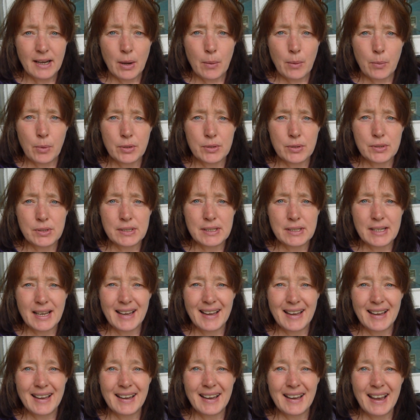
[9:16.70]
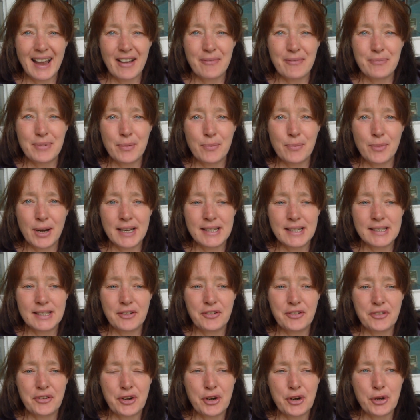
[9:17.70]
but I've been
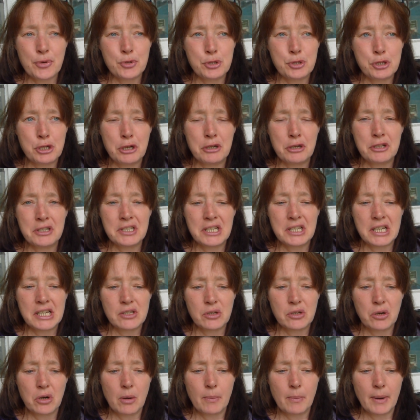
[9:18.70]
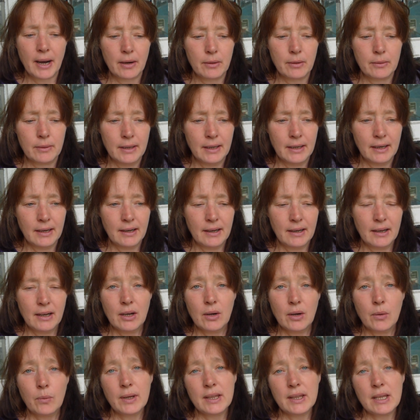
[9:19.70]
waiting for an opportunity to come out
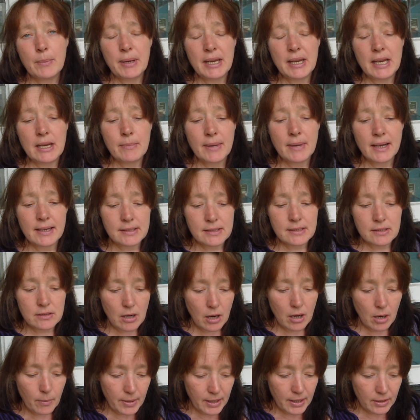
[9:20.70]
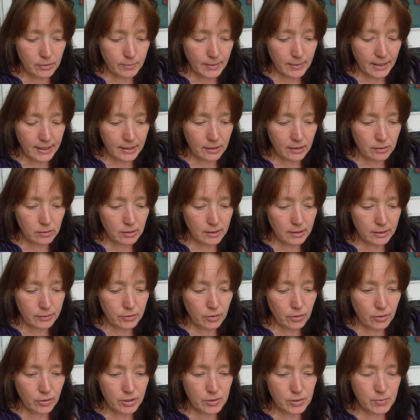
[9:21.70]
when the bee man's not about making all the
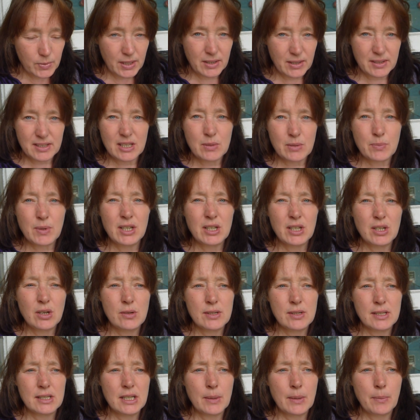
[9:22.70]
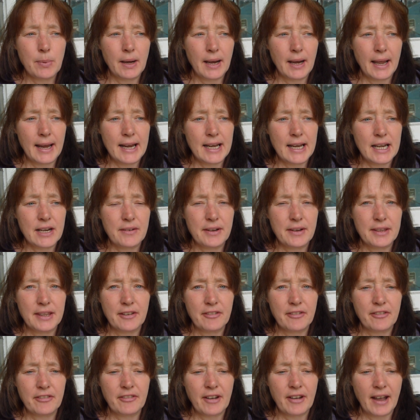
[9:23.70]
noise, because he's been using the planer and the
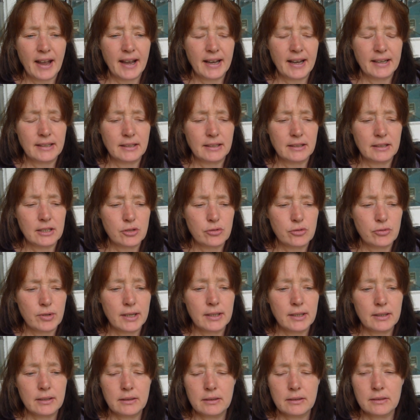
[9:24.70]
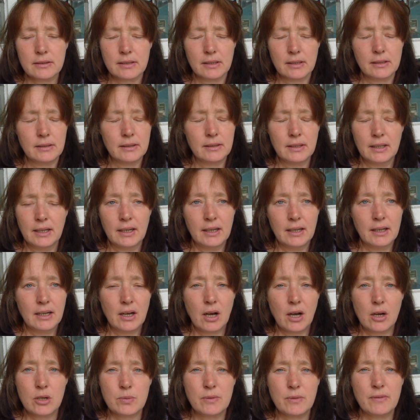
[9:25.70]
fan and the drills, and
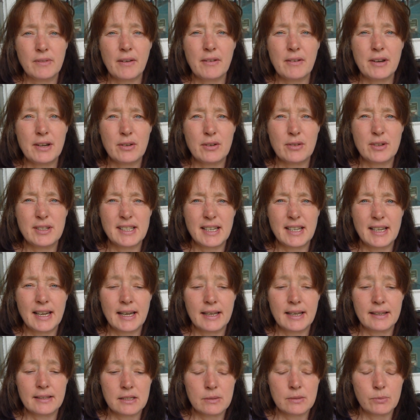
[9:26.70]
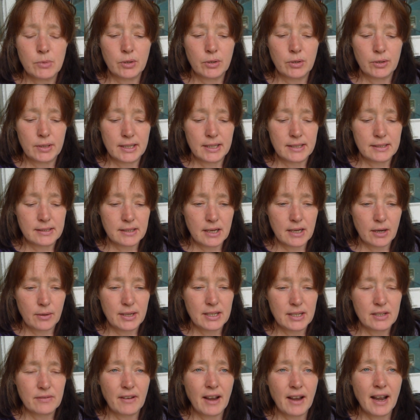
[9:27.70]
oh, it's been very noisy here this morning. So
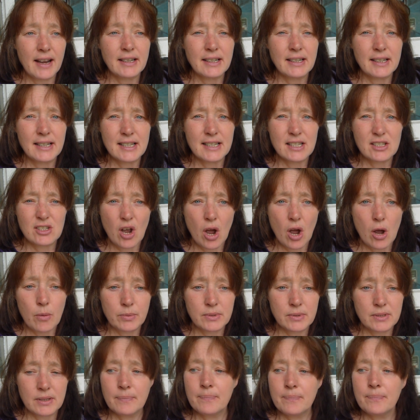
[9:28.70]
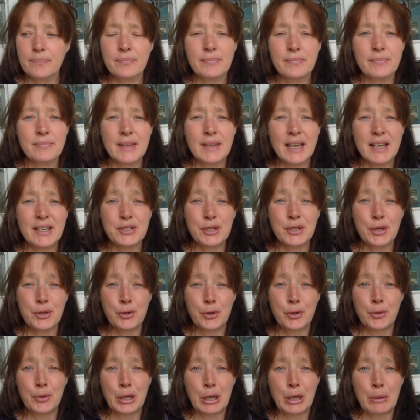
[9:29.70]
he's finally stopped, so I
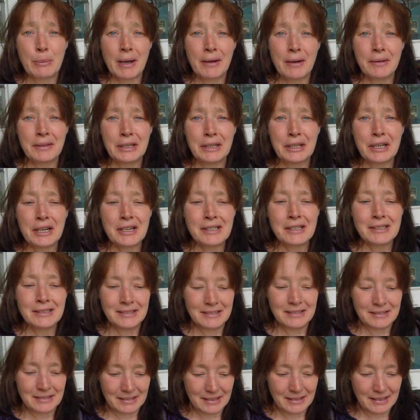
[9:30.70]
thought we'd come out in the garden.